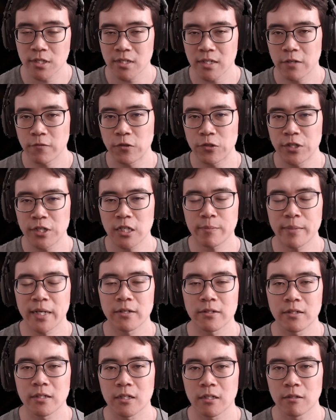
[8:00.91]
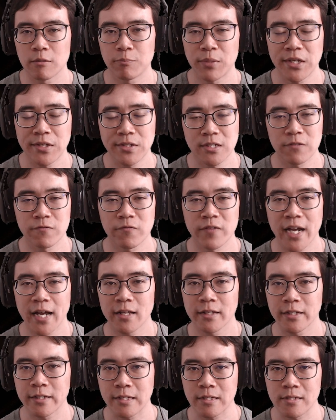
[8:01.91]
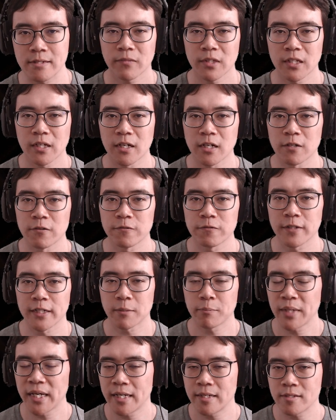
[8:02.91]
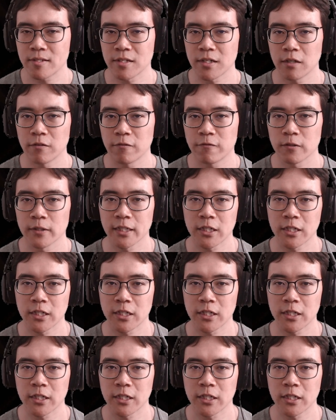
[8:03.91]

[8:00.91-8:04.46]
If you think about the peaks and valleys of like pacing for like a